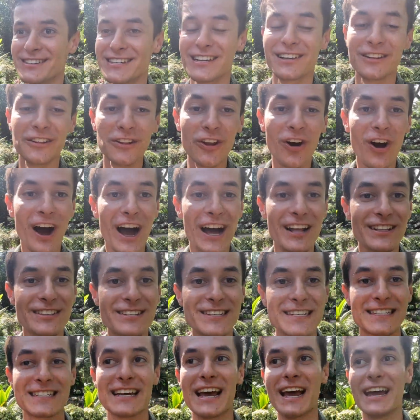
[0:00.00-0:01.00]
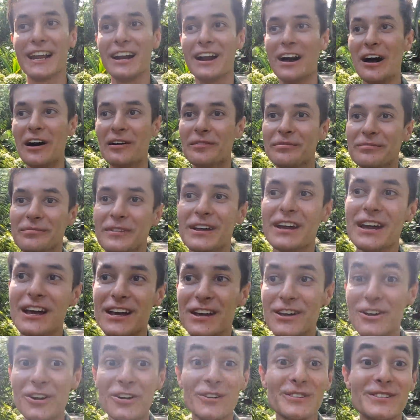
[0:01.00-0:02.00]
and lights and,
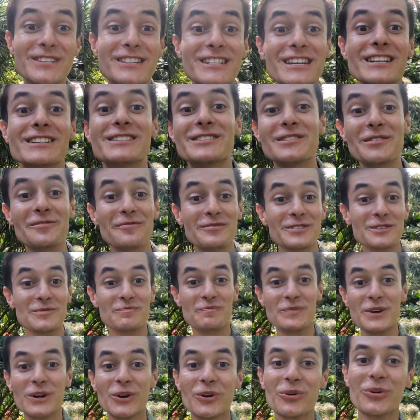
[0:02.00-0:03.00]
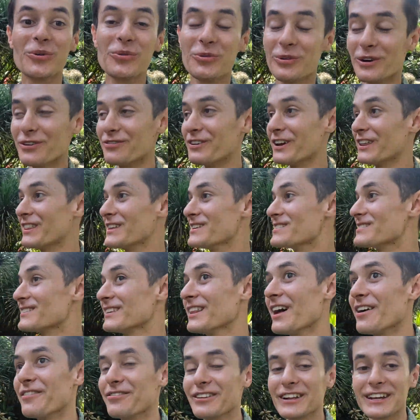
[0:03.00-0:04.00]
systems built within this
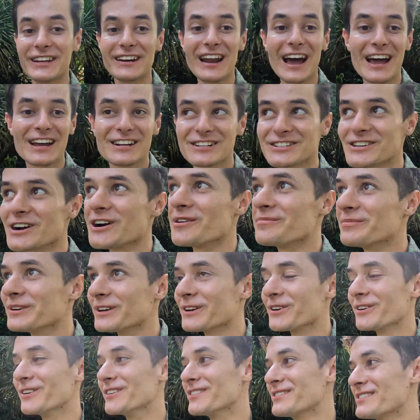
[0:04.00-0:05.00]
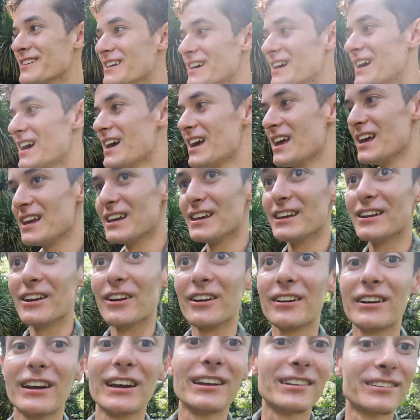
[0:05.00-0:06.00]
lovely nature, because,
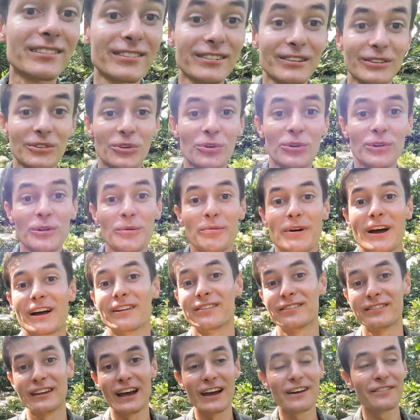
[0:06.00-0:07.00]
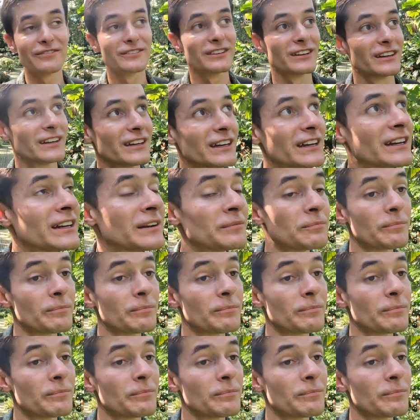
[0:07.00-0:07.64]
it's all about safety, and